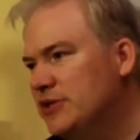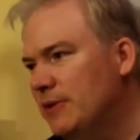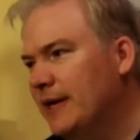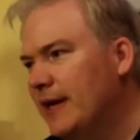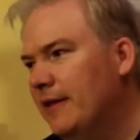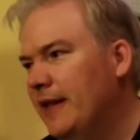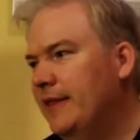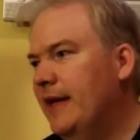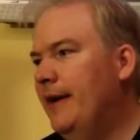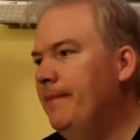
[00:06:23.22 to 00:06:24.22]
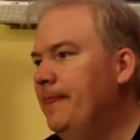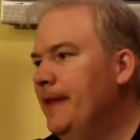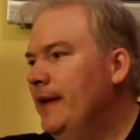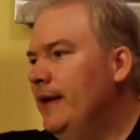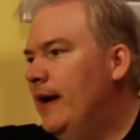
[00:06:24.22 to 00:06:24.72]
So I kind of like that.
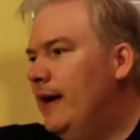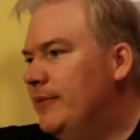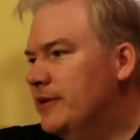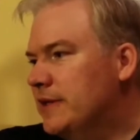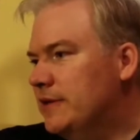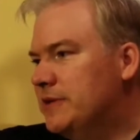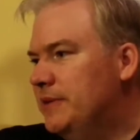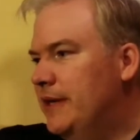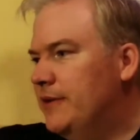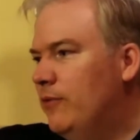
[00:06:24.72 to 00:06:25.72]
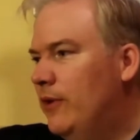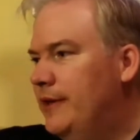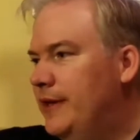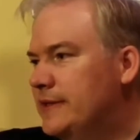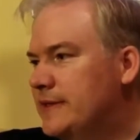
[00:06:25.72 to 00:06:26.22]
There's also another
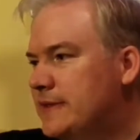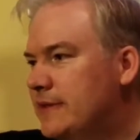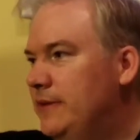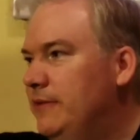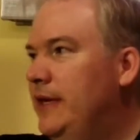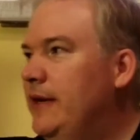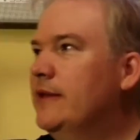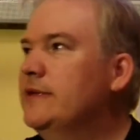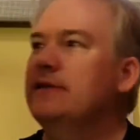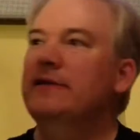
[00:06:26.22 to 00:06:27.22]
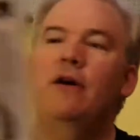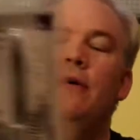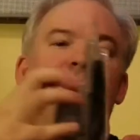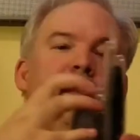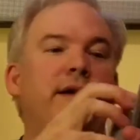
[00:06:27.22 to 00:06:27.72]
one that's unique. This is
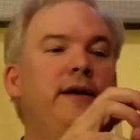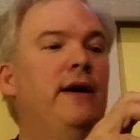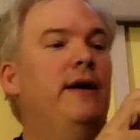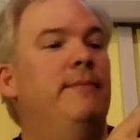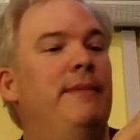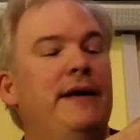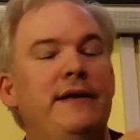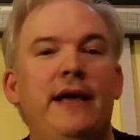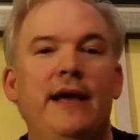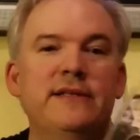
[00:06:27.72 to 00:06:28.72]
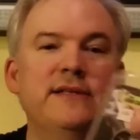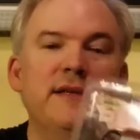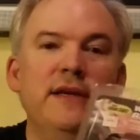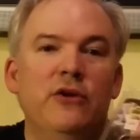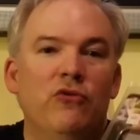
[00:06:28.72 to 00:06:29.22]
called the Mad
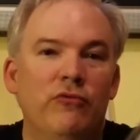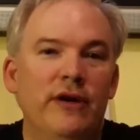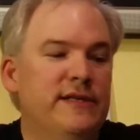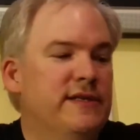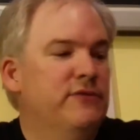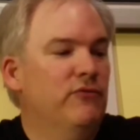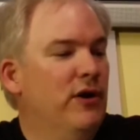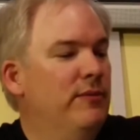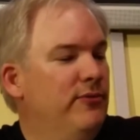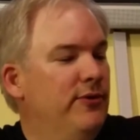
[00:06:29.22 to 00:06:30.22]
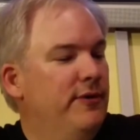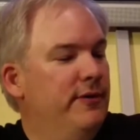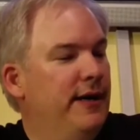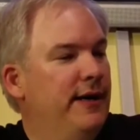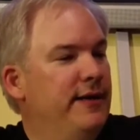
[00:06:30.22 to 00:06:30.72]
Catz Wrist
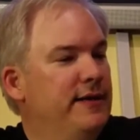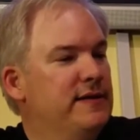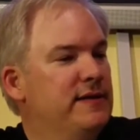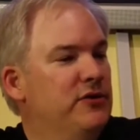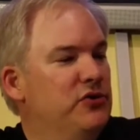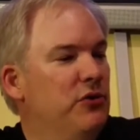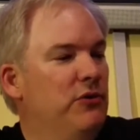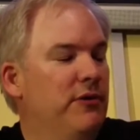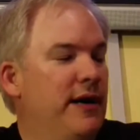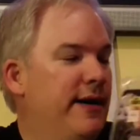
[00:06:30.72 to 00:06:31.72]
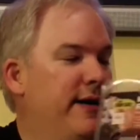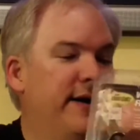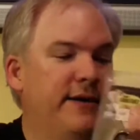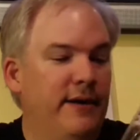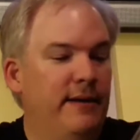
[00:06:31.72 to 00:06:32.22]
Rumbler, and this controller
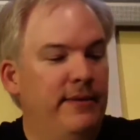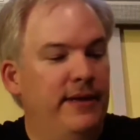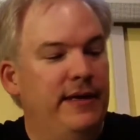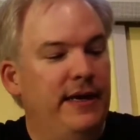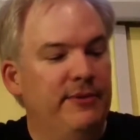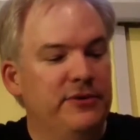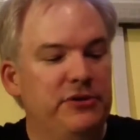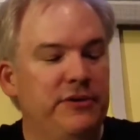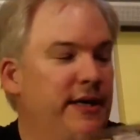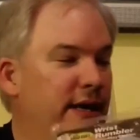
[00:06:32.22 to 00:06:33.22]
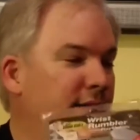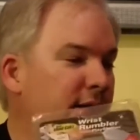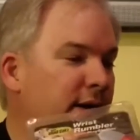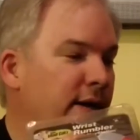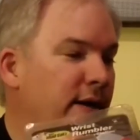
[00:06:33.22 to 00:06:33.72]
add-on enables you to
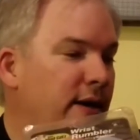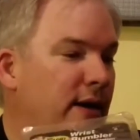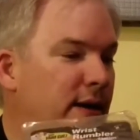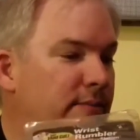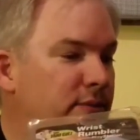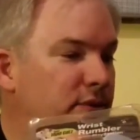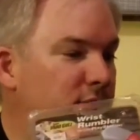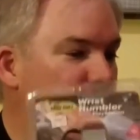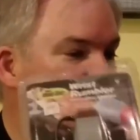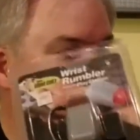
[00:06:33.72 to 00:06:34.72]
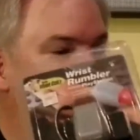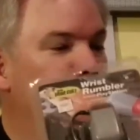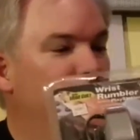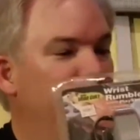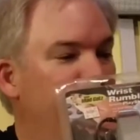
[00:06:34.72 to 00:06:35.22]
get
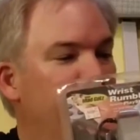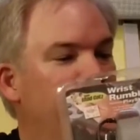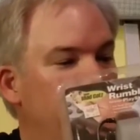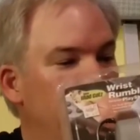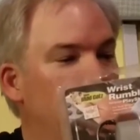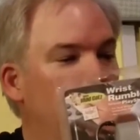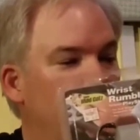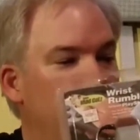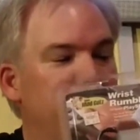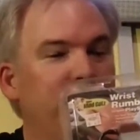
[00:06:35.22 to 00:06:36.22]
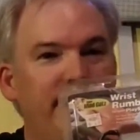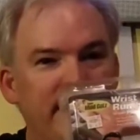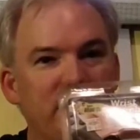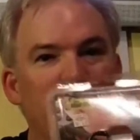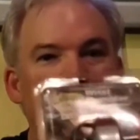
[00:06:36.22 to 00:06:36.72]
rumbling from controllers like
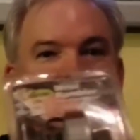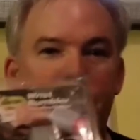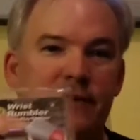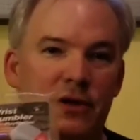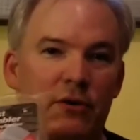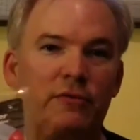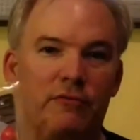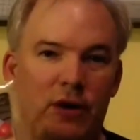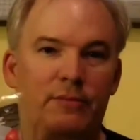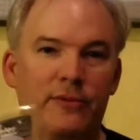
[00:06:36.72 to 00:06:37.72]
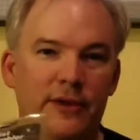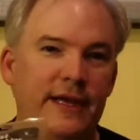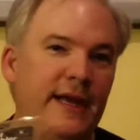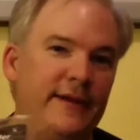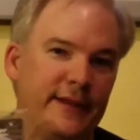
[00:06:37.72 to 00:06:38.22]
this one that don't rumble
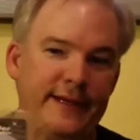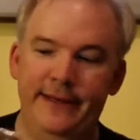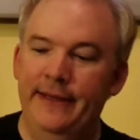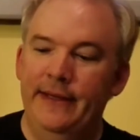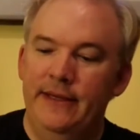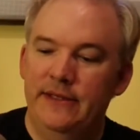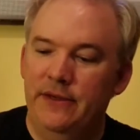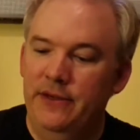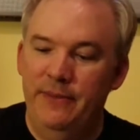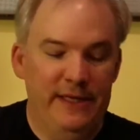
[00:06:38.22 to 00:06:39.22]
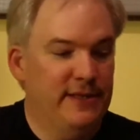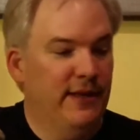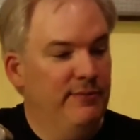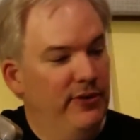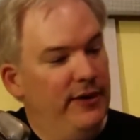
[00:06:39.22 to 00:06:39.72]
innately. So you
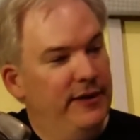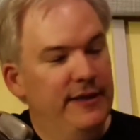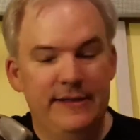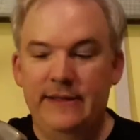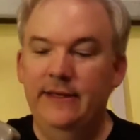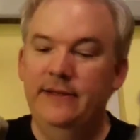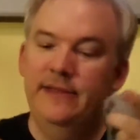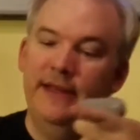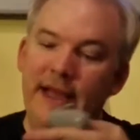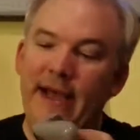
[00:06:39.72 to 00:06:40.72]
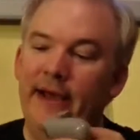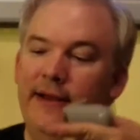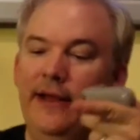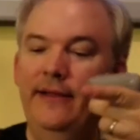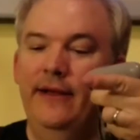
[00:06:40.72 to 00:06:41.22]
basically plug this into
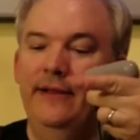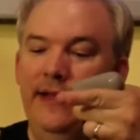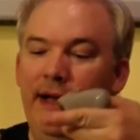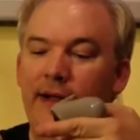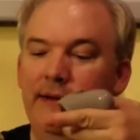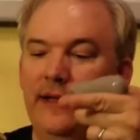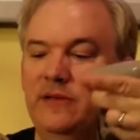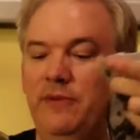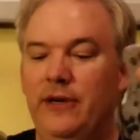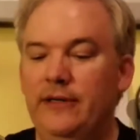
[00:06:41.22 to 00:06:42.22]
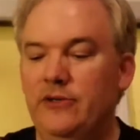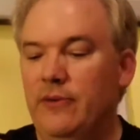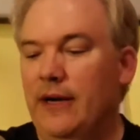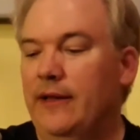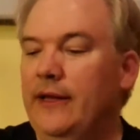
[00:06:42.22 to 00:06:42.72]
that, and then that gets plugged
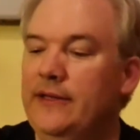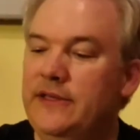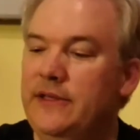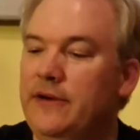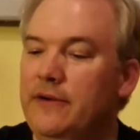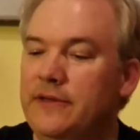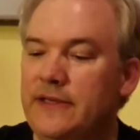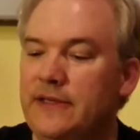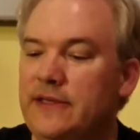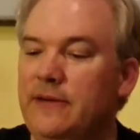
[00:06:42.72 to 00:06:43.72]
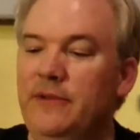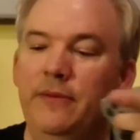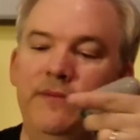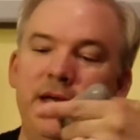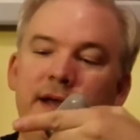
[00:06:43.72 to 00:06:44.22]
directly into your system.
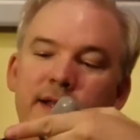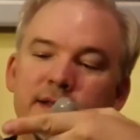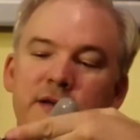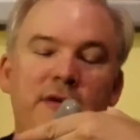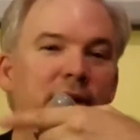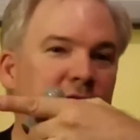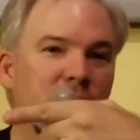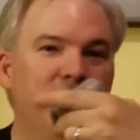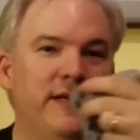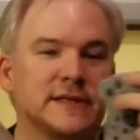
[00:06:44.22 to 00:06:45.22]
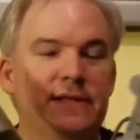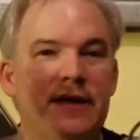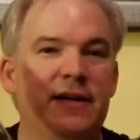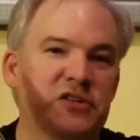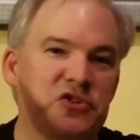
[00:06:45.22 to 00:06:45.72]
You tie this around your wrist.
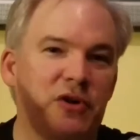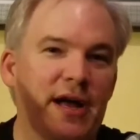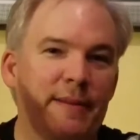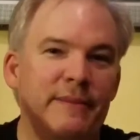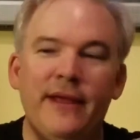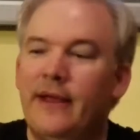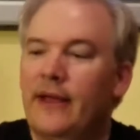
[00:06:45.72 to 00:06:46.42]
It's got a strap.